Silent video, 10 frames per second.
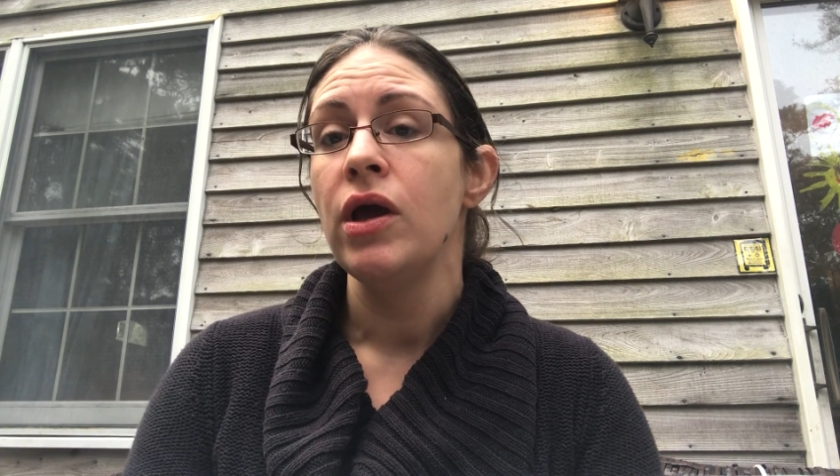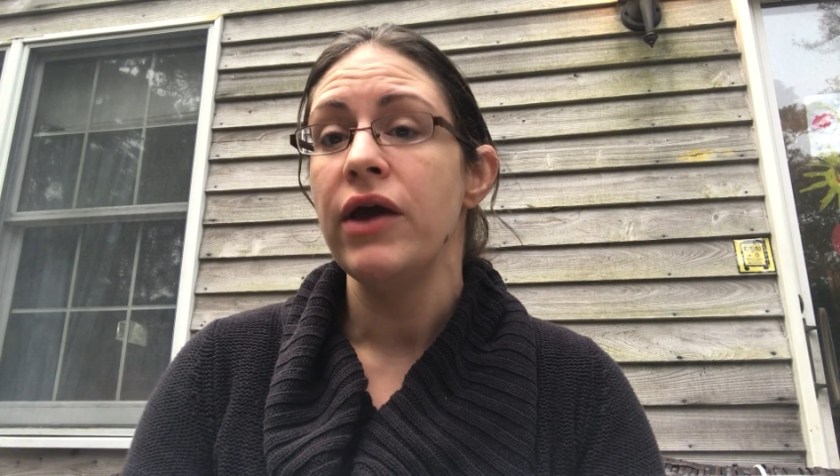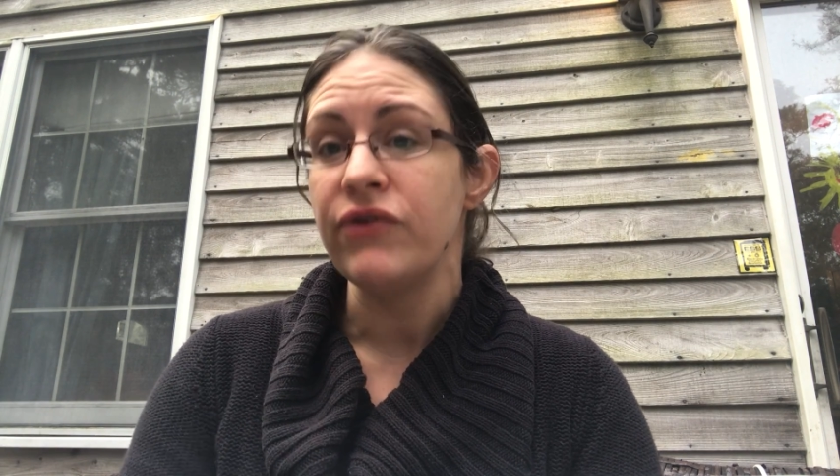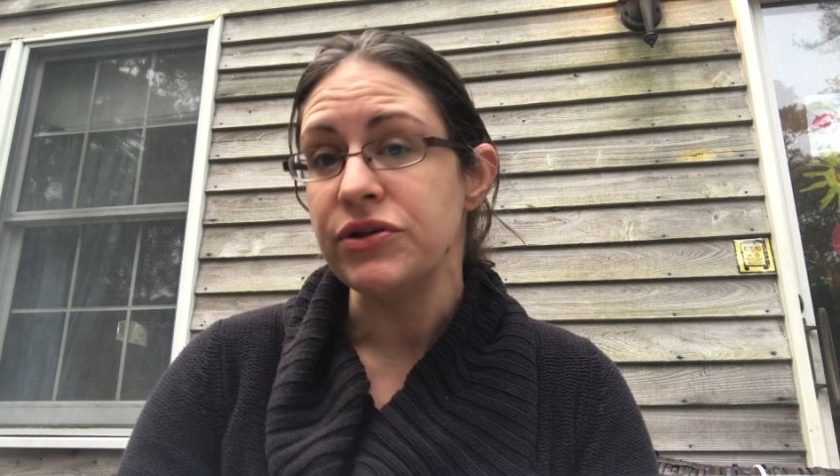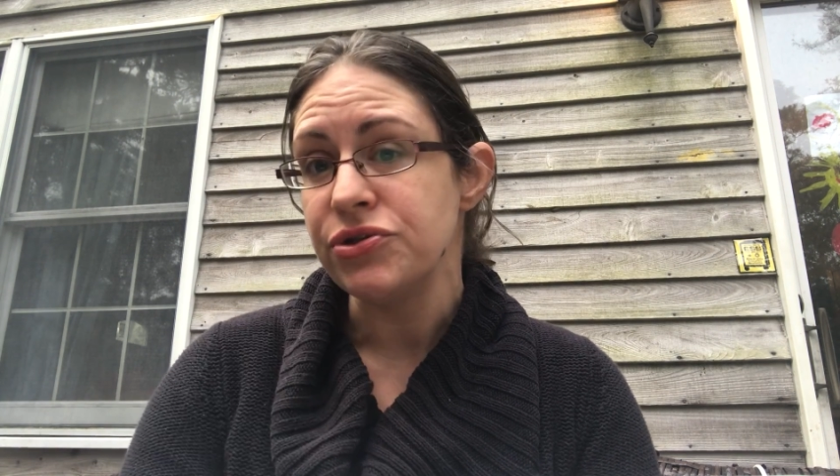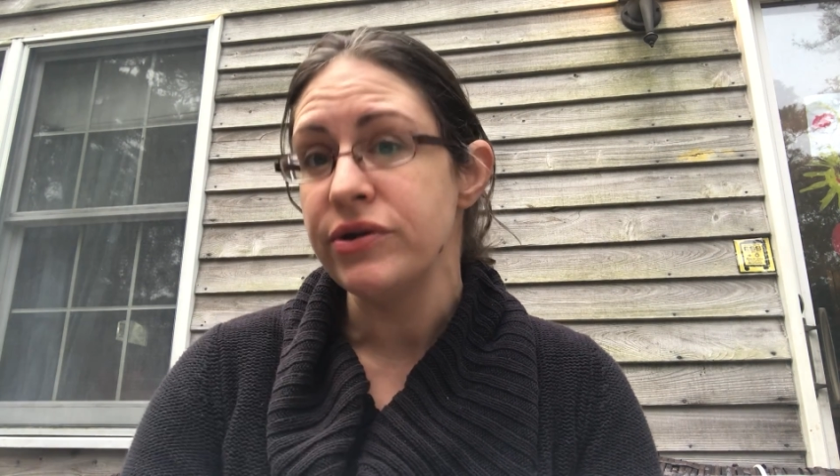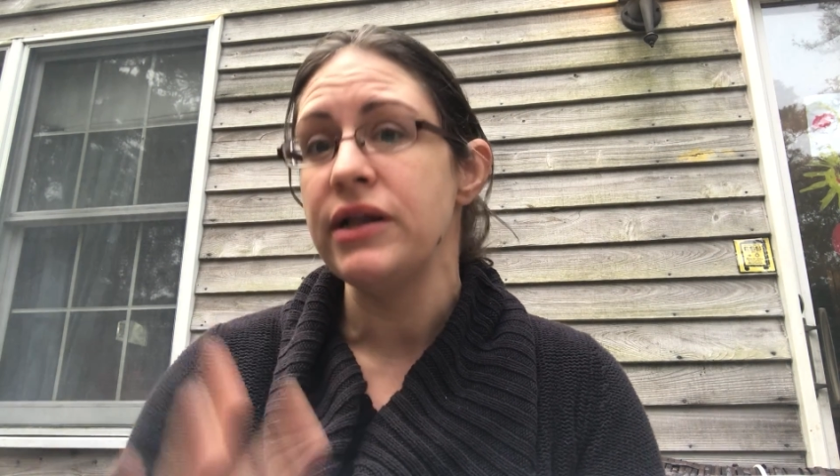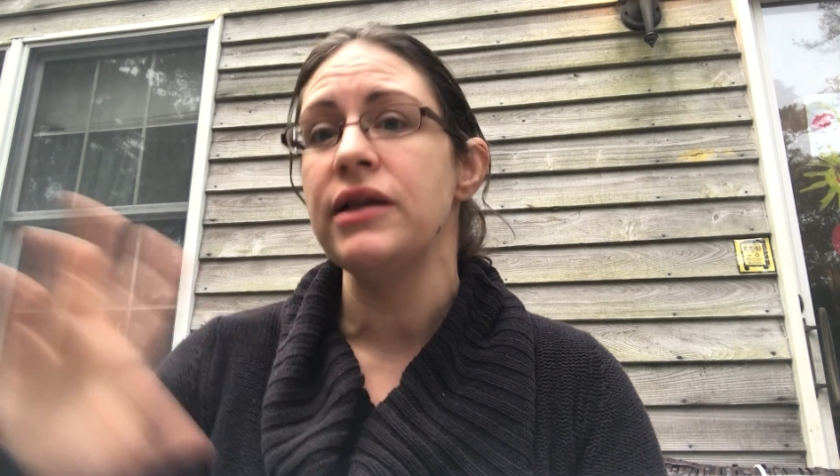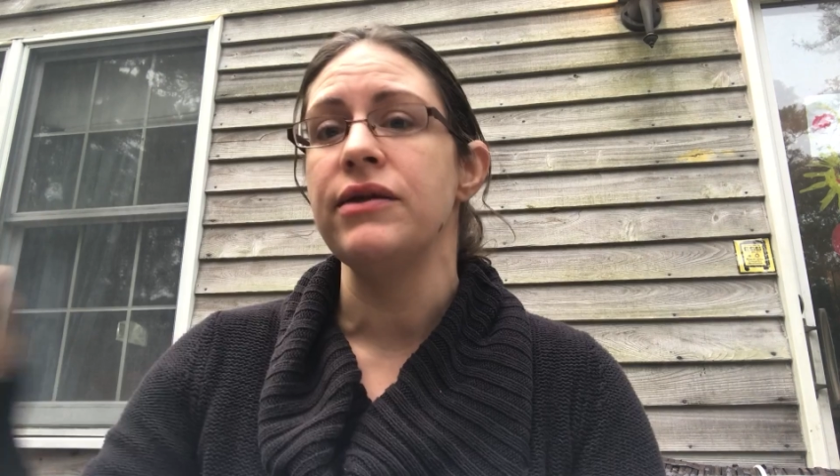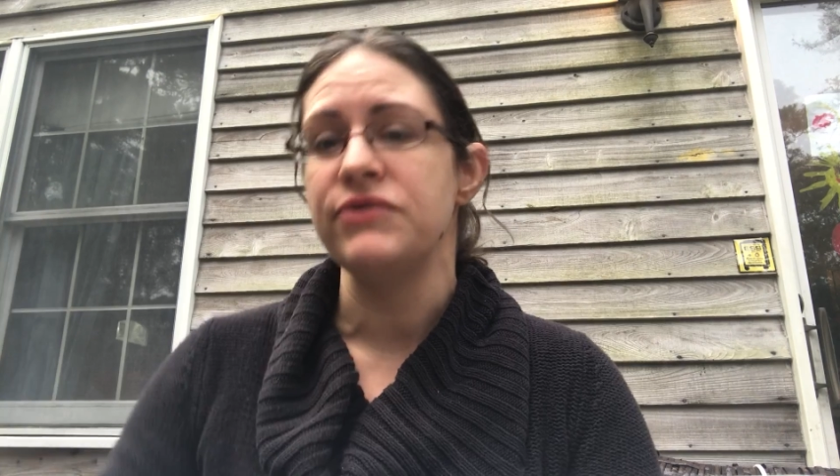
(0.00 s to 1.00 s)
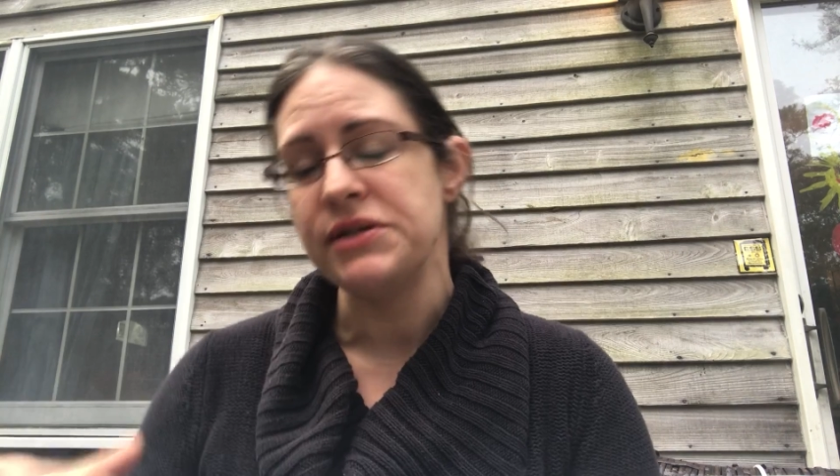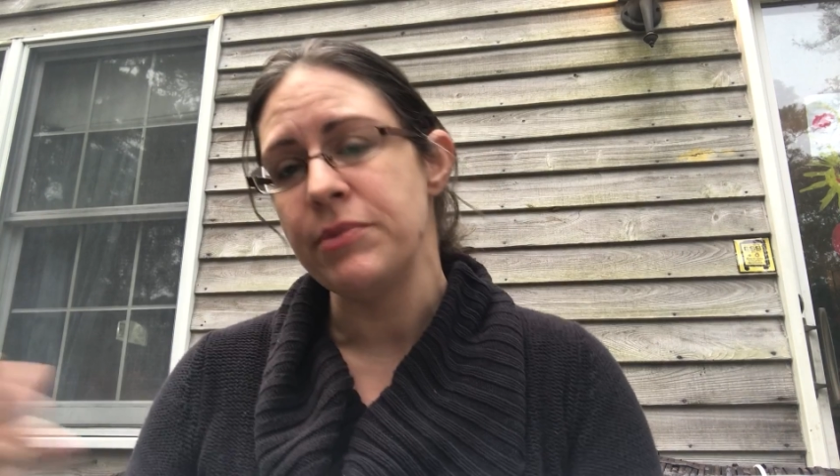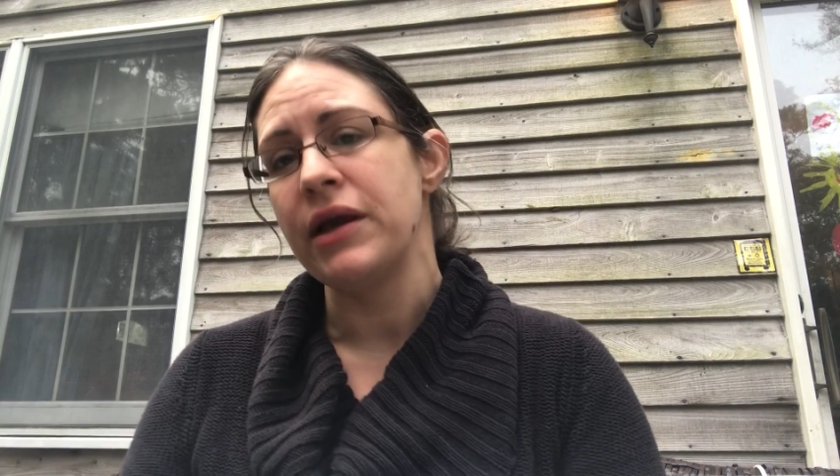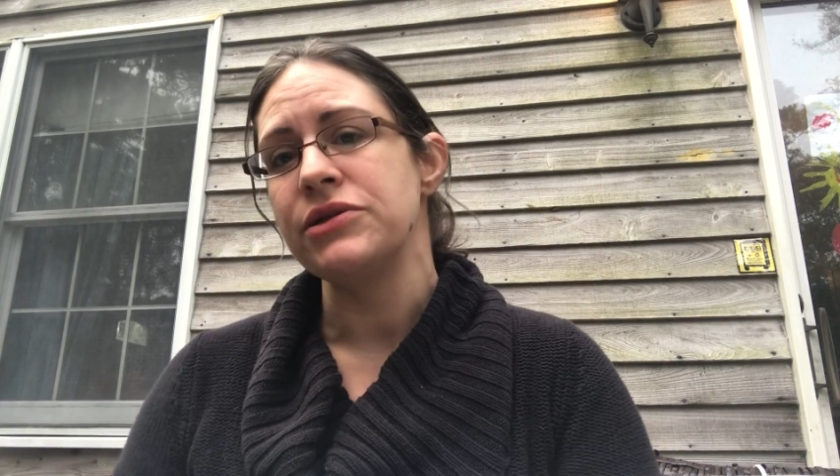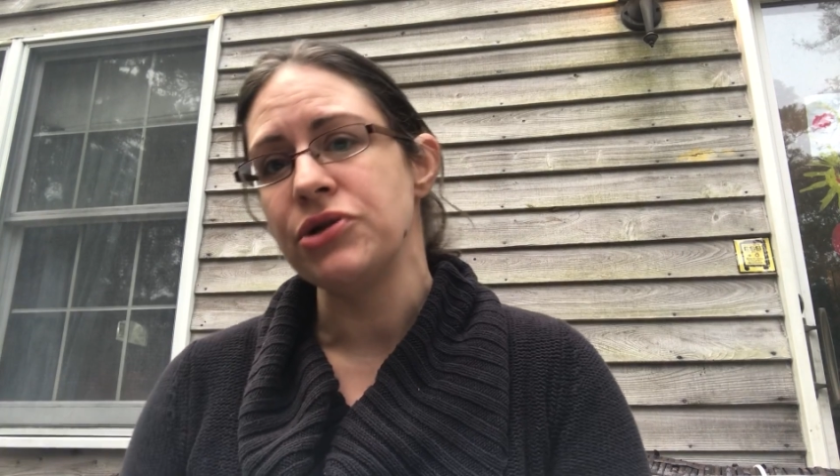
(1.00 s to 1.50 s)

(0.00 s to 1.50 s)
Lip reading: if untreated, lymphedema can